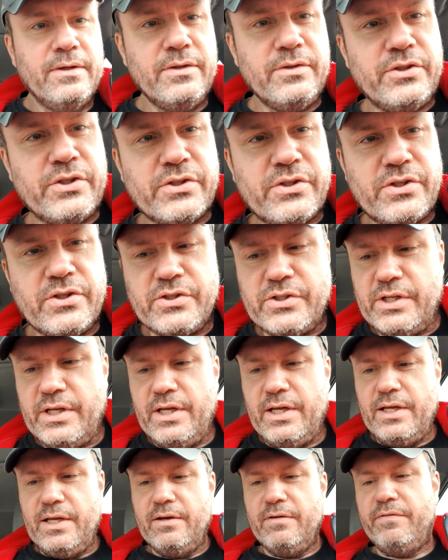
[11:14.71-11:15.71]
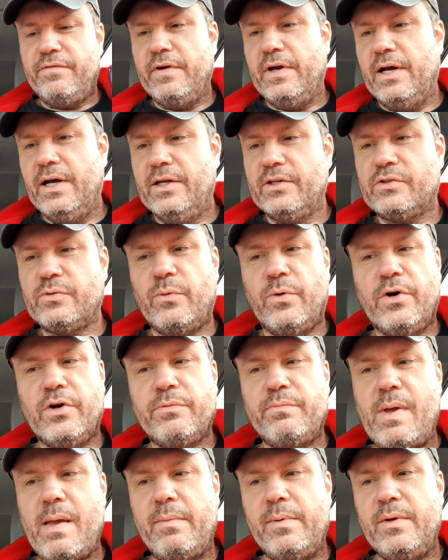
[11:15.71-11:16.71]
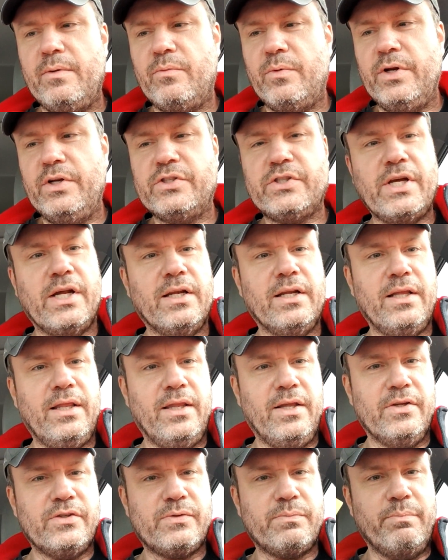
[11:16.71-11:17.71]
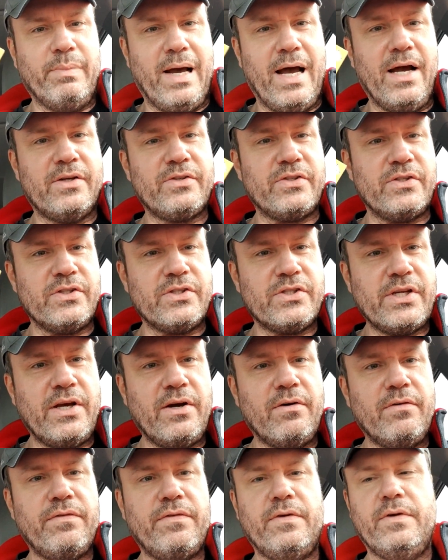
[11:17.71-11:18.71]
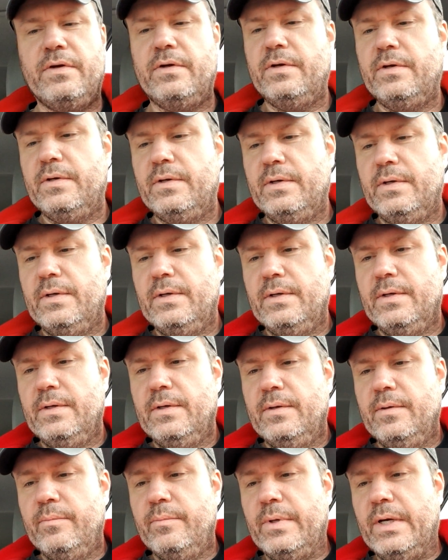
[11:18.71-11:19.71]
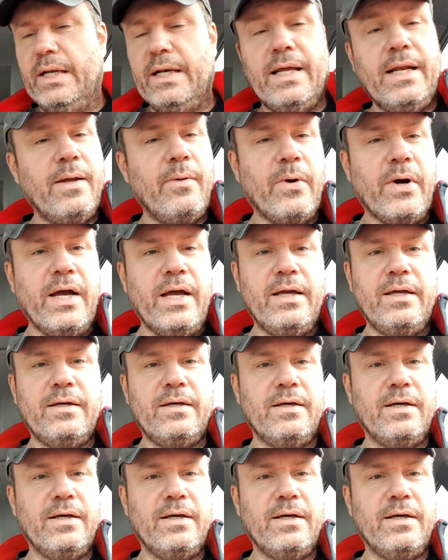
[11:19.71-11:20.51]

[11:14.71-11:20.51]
just to see if it's worth maybe reselling this box itself. But anyway,